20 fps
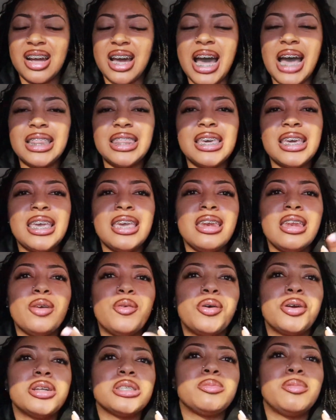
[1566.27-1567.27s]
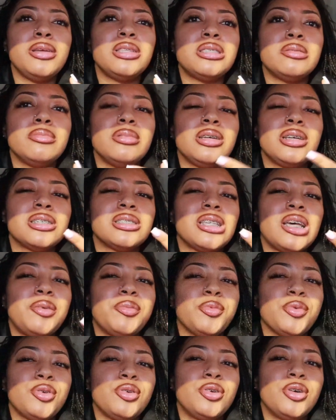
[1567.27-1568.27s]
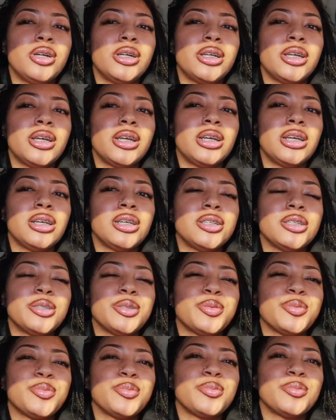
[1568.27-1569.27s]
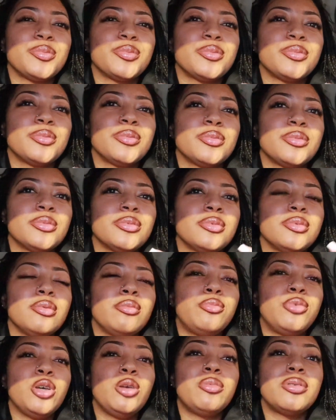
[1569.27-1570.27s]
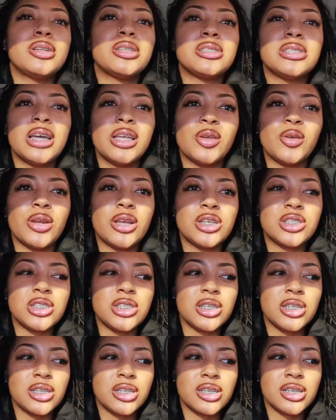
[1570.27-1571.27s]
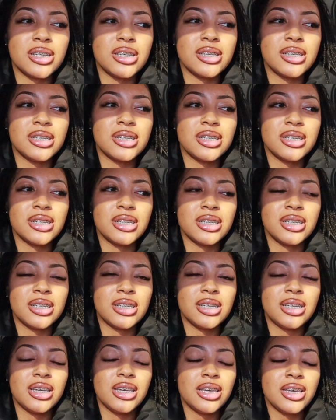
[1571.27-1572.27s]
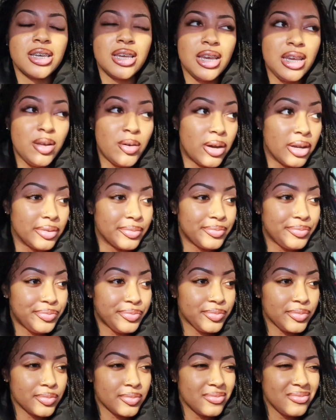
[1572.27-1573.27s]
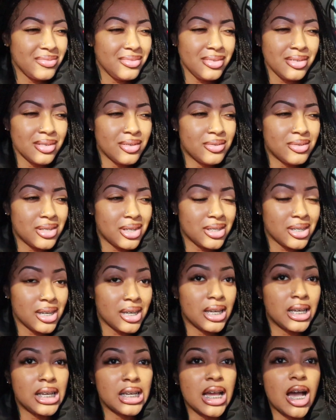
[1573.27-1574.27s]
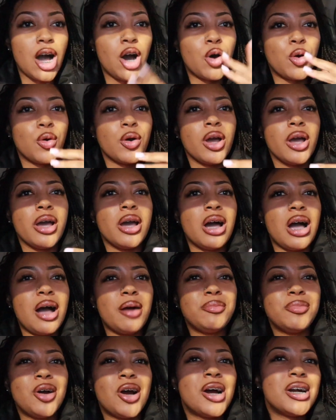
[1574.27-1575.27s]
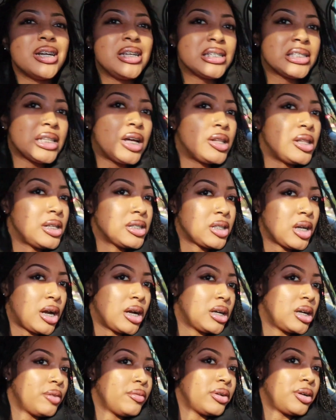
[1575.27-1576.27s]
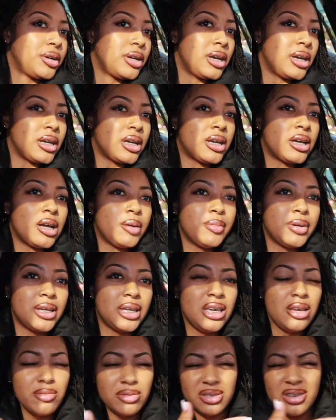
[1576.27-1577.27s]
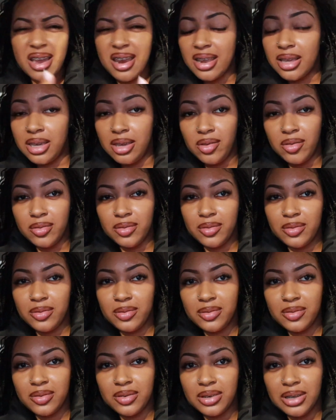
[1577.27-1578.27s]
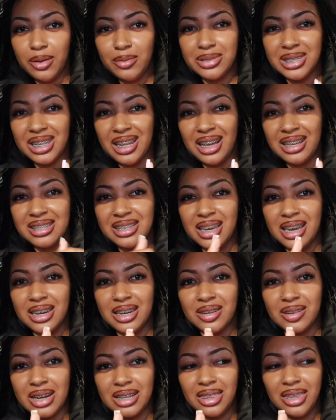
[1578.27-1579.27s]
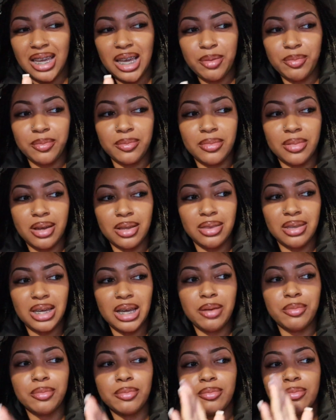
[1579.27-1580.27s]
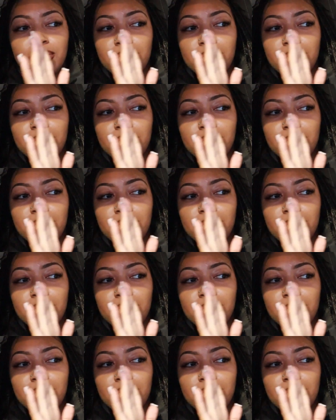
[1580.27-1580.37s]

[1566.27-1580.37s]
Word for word: I think he didn't want to speak to me because I'm recording. But you better stand on that shit. Anyway, what I'm saying, it, oh, I'm already slowly starting to regret coming. He was kind of cute. He was a light skinned. I think I'm, I think I'm